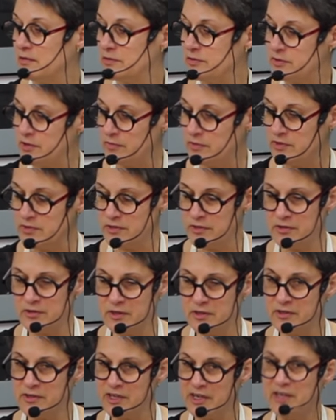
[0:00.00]
So this
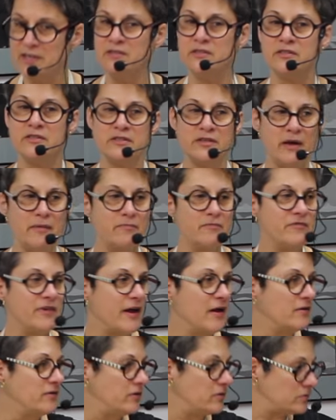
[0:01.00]
is a 10-step
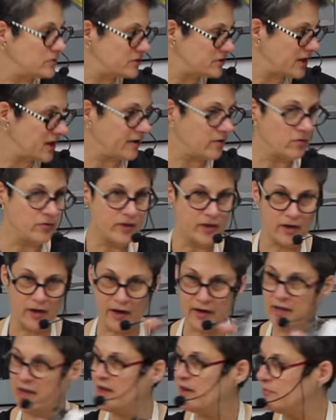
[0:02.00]
value scale that
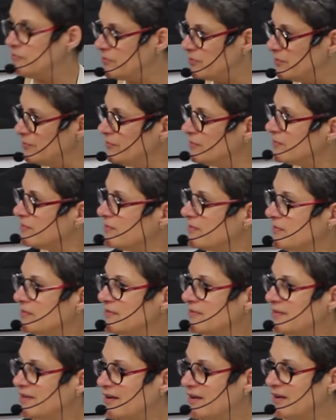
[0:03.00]
I gave you.
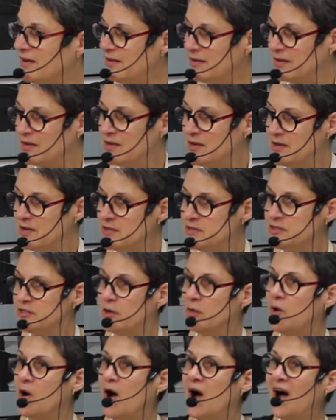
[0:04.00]
Okay?
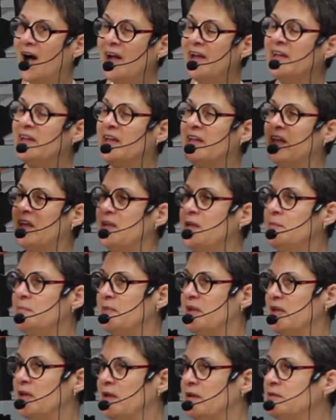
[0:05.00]
So high key
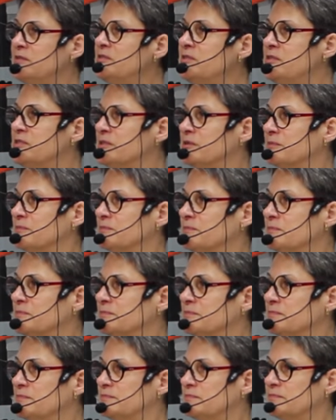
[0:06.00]
means
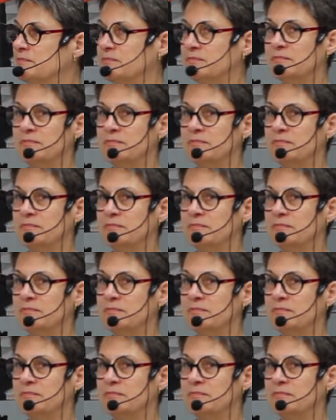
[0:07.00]
light.